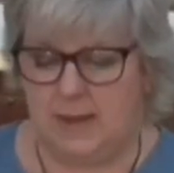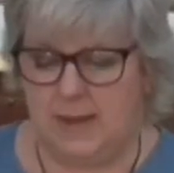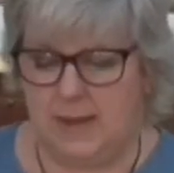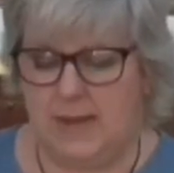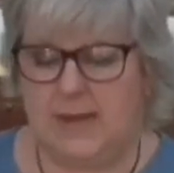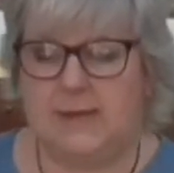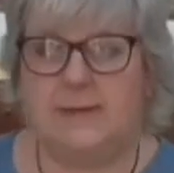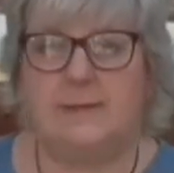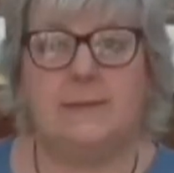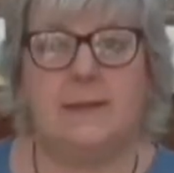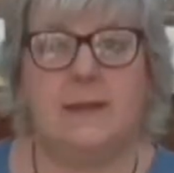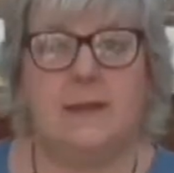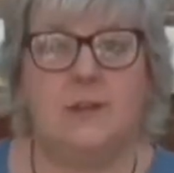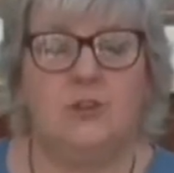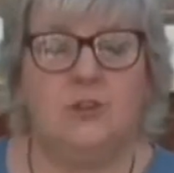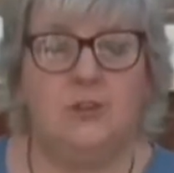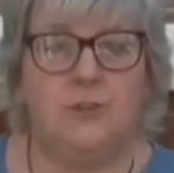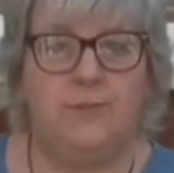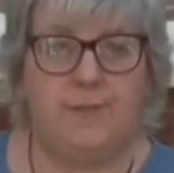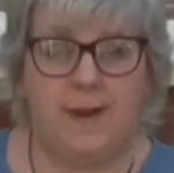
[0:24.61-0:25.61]
Inside
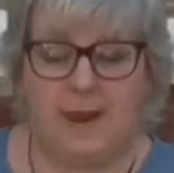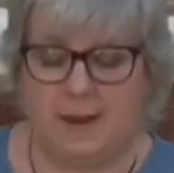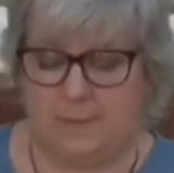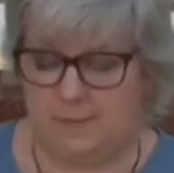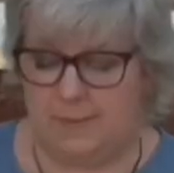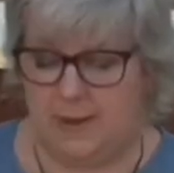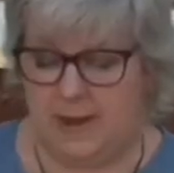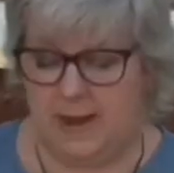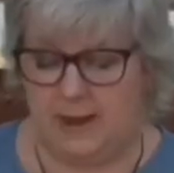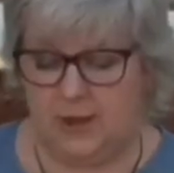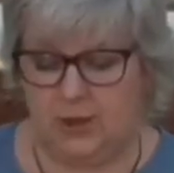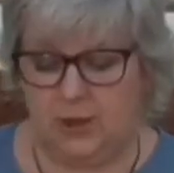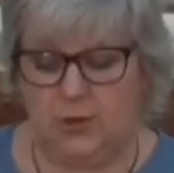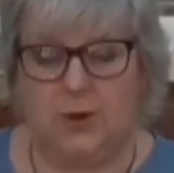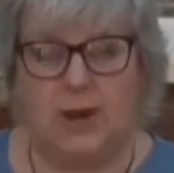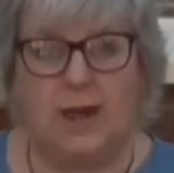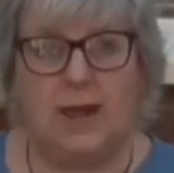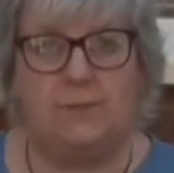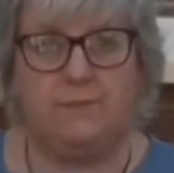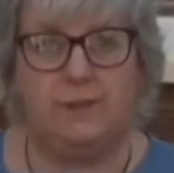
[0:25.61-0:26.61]
your flat pack
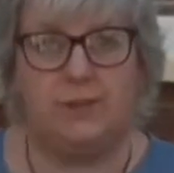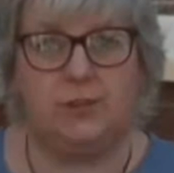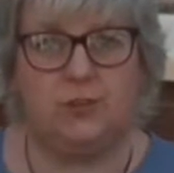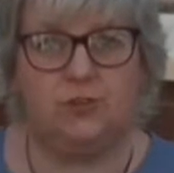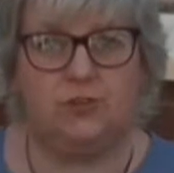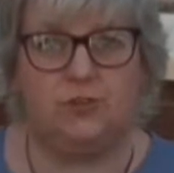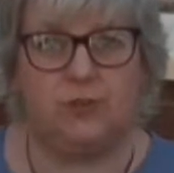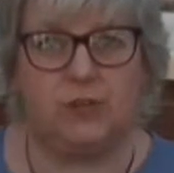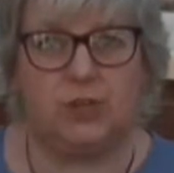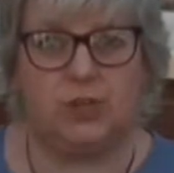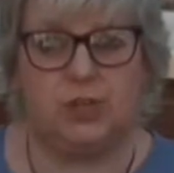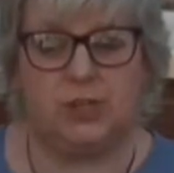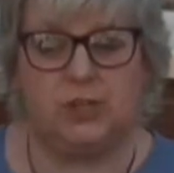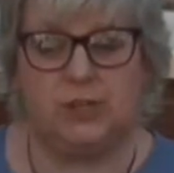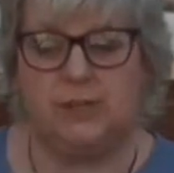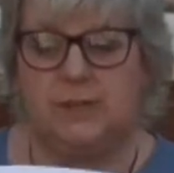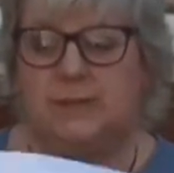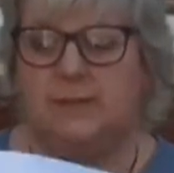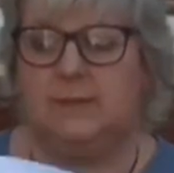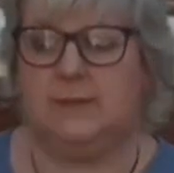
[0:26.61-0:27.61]
you'll have
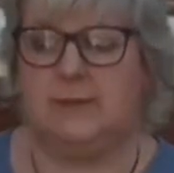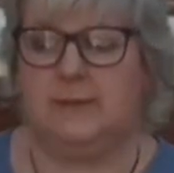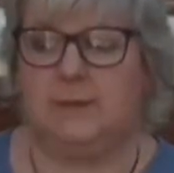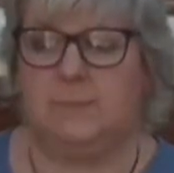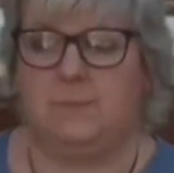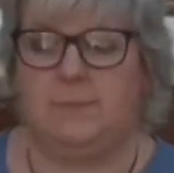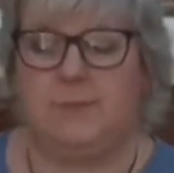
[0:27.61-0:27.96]
instructions.